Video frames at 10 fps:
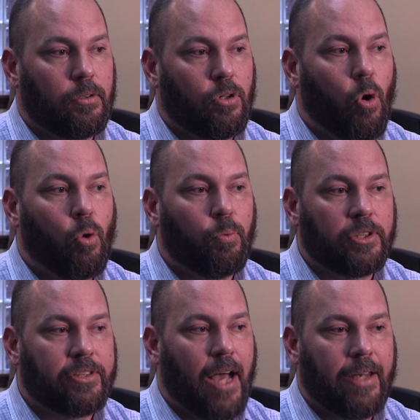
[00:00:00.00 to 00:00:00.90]
Cold
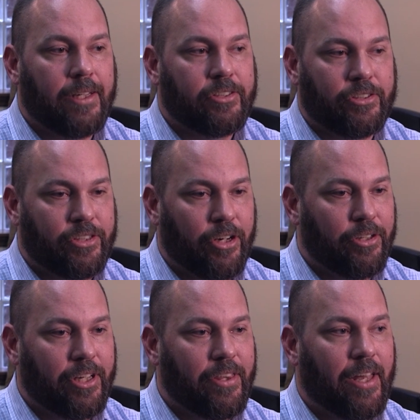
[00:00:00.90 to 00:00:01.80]
was not
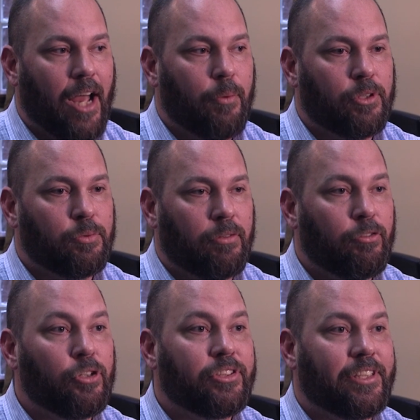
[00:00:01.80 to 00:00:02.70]
necessarily that I was
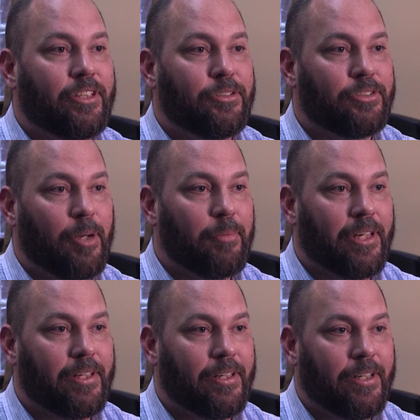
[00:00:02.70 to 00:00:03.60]
refusing to do
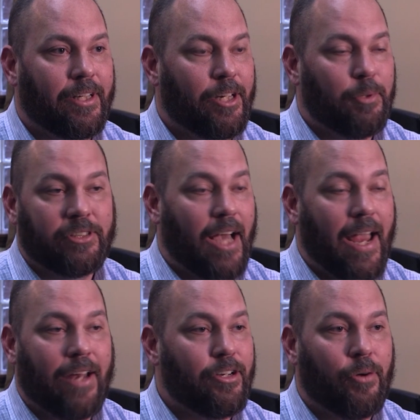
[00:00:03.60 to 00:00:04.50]
something. It was
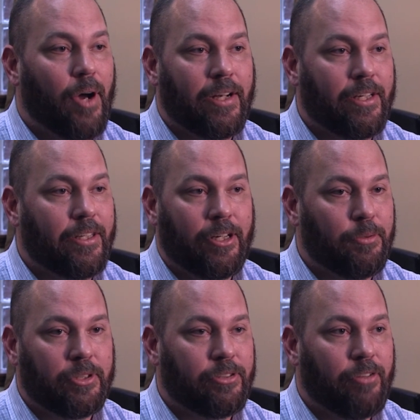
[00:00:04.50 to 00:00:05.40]
I had no idea that
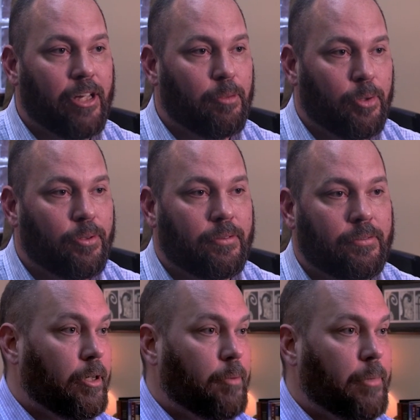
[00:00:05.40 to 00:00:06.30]
it was available
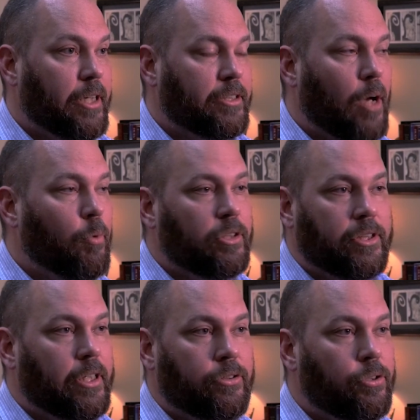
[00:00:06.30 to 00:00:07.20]
because I
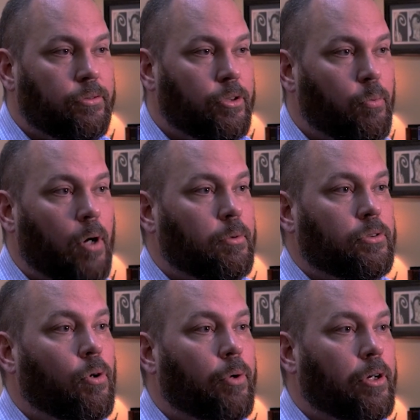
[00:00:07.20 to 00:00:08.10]
wasn't in tune to what was
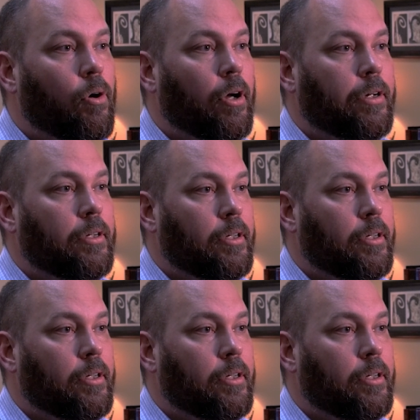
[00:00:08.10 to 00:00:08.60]
going on.